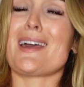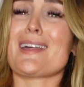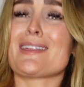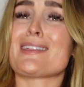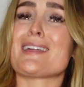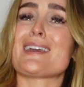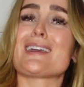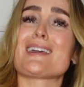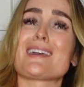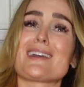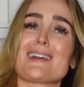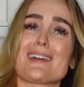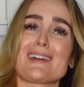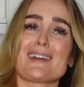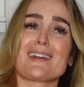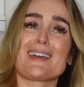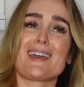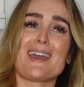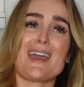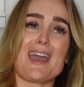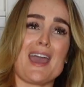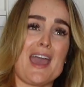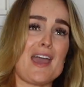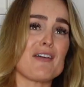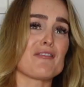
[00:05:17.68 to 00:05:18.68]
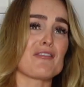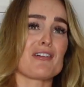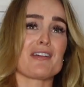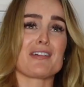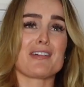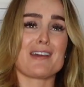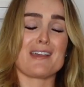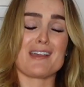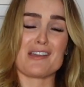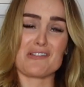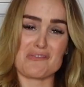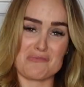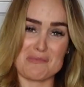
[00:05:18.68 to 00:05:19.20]
think
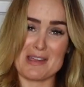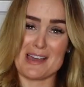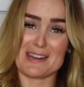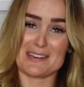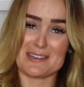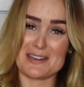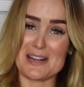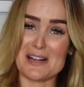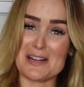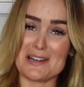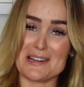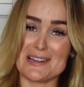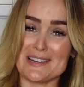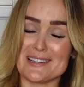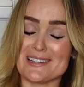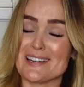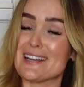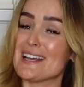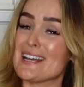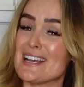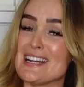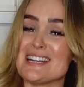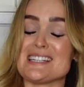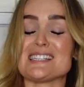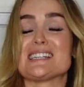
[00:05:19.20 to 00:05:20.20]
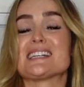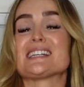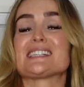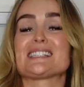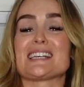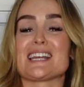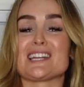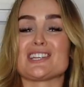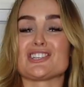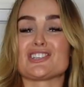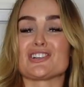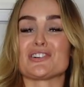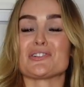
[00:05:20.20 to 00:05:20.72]
everything from Adanola is an
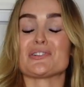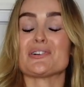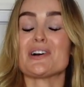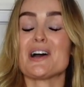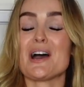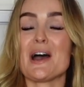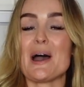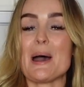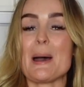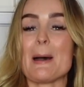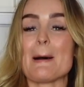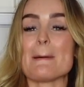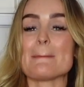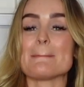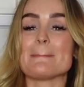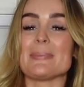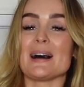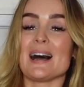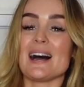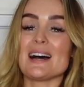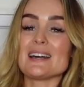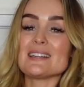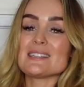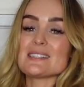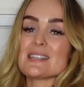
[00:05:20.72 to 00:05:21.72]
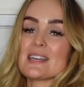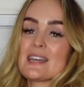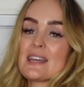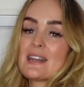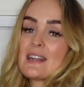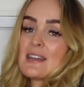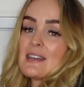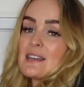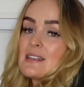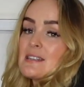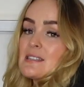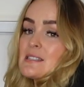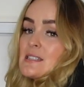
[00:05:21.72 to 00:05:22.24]
essential, but it
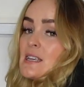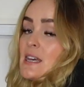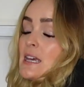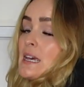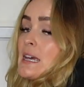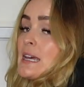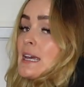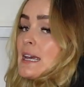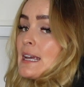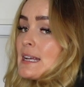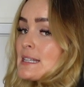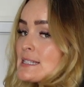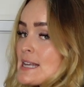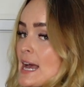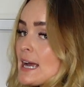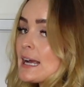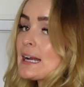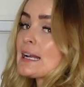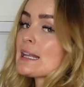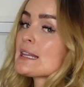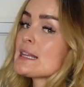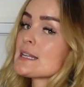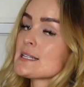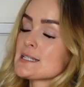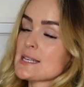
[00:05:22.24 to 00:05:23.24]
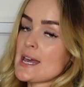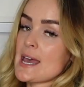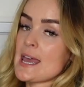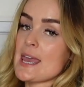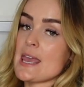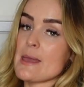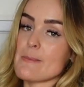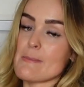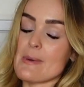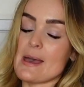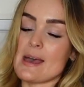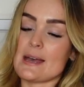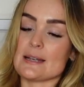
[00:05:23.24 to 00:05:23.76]
is exactly the
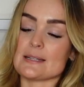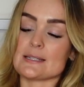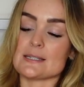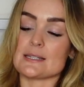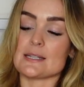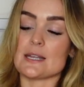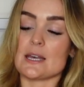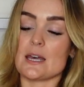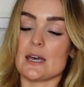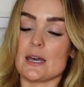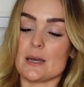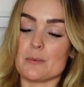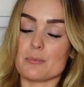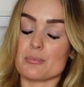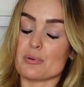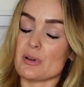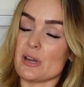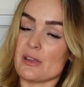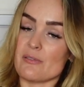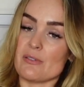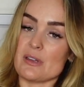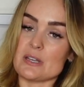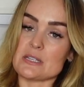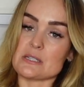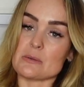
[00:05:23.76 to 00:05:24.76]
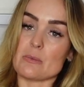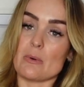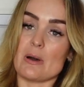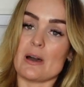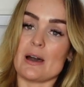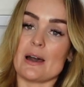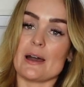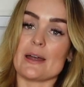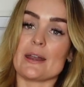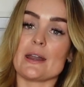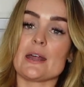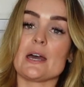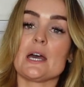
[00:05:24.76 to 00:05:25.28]
same as the previous
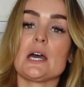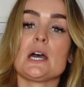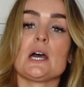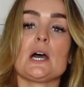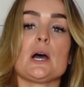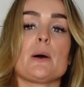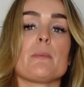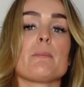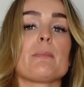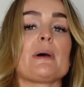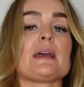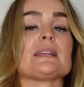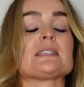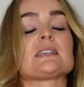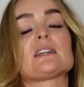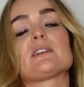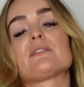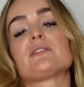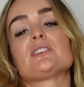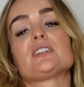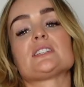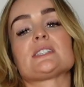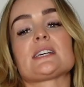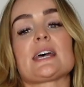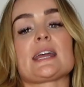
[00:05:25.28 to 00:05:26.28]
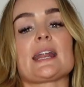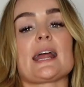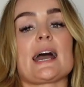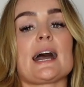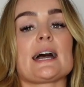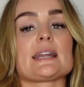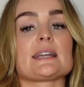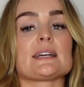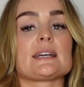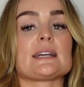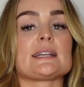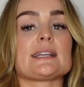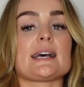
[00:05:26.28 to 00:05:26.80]
one, but instead of just saying
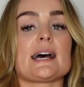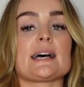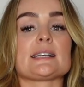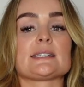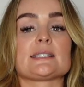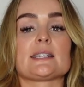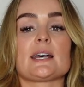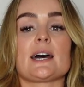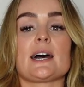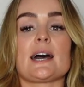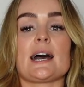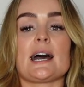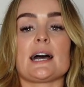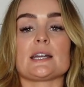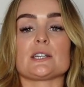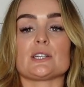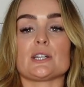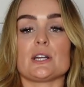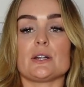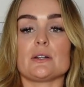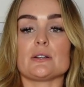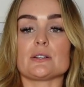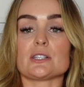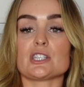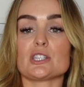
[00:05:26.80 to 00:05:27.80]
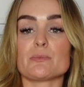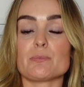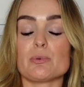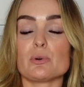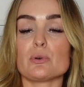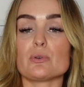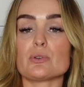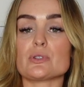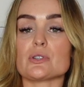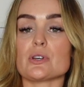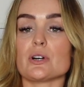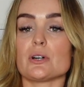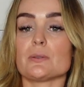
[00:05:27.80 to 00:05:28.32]
Ada, it has the Adanola
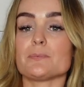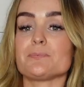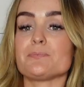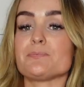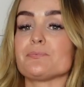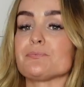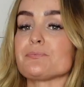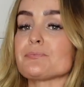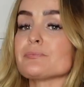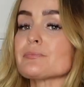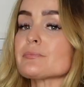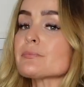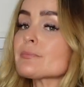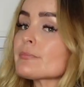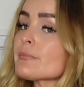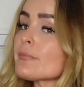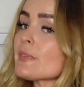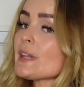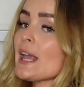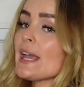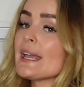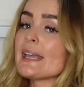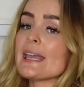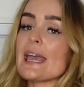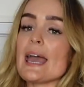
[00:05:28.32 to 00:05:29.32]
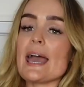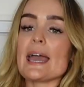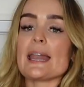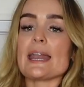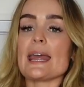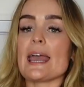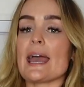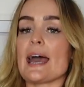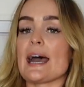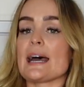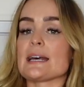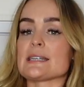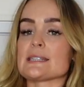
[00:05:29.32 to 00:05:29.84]
Sport on. Again, it
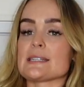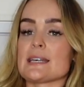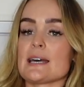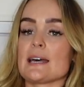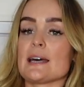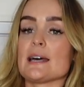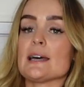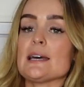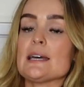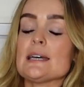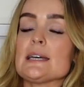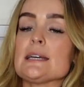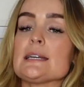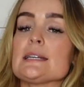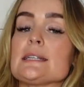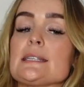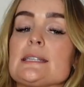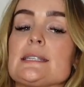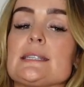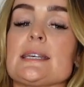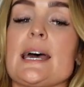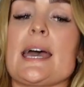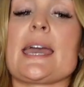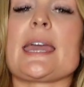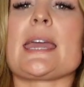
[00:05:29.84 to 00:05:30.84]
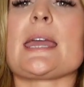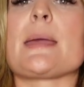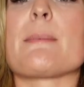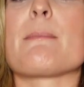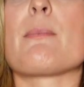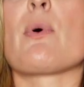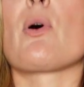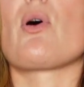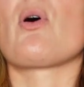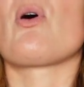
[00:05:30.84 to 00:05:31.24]
has the same